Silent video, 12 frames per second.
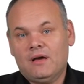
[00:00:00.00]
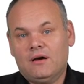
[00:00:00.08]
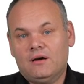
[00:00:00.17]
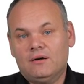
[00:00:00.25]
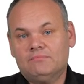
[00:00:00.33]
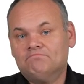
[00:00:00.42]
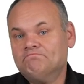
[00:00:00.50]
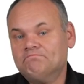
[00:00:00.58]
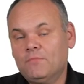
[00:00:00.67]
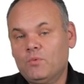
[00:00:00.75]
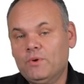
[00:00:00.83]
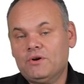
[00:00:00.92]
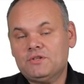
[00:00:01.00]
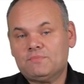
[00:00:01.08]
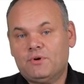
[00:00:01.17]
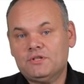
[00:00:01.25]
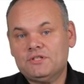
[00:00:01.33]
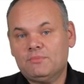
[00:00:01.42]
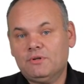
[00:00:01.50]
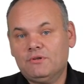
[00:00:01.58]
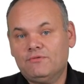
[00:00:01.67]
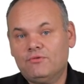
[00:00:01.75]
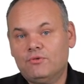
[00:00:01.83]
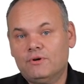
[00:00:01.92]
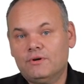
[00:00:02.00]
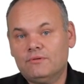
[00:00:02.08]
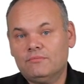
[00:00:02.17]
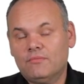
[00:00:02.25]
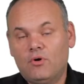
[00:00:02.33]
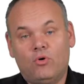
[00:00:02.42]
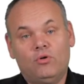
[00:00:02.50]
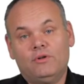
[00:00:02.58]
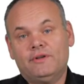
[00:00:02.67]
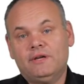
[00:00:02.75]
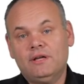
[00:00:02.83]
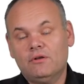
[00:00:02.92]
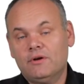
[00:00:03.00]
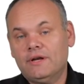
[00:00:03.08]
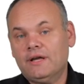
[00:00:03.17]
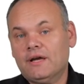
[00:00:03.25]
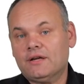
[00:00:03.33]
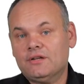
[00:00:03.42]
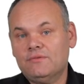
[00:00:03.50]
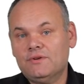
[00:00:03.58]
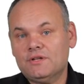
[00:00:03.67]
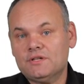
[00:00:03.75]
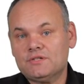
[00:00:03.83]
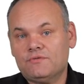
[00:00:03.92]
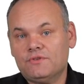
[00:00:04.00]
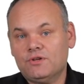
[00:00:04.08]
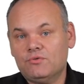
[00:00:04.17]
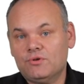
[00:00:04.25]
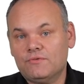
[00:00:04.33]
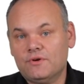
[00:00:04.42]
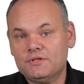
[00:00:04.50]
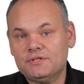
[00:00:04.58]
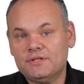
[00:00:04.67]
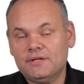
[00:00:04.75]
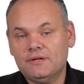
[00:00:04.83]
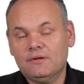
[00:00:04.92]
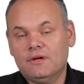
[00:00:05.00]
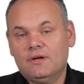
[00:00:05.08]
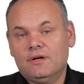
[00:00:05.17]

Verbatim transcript: We are responsible for all the e-learning activities of the university.